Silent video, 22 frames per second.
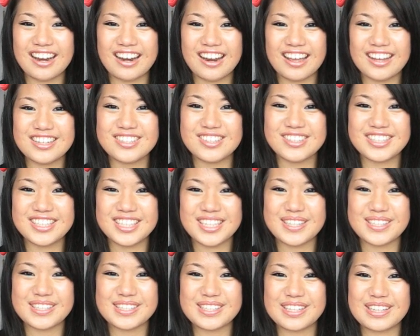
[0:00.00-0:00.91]
and I shall
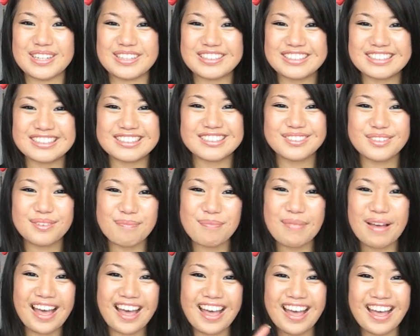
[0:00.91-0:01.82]
see you soon.
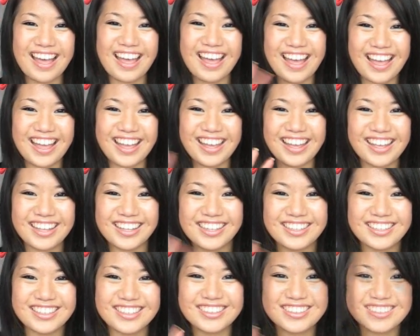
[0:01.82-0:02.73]
Bye!
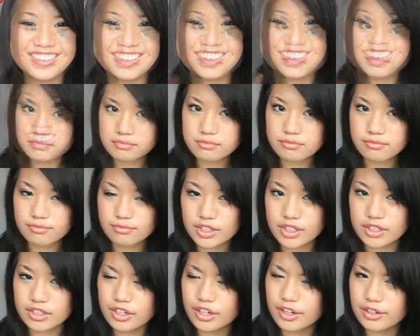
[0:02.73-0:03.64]

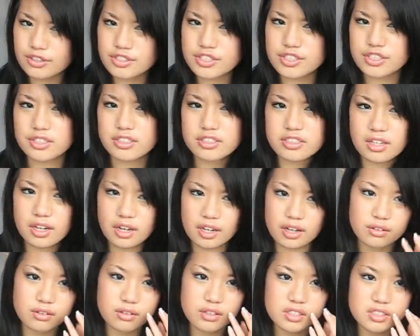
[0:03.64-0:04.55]
No, June,
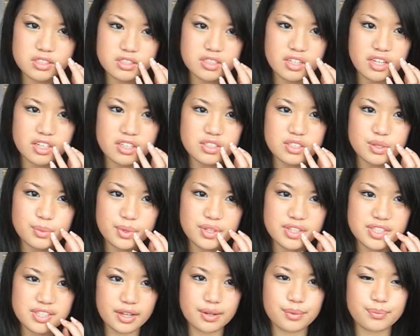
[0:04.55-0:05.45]
July, August, yeah, 2
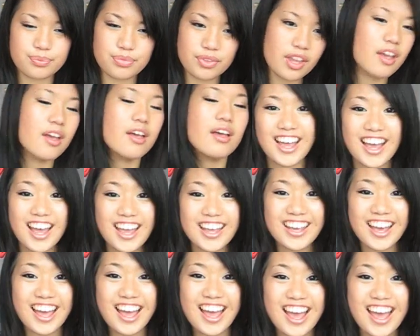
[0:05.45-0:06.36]
months ago.
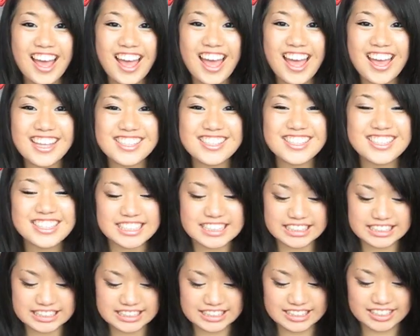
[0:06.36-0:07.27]
Hi guys!
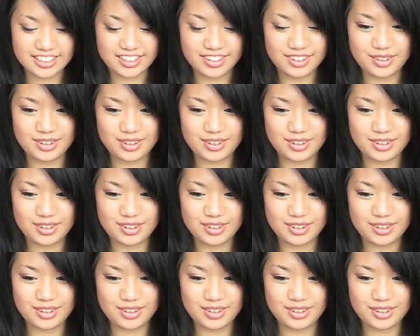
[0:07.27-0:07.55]
Oh,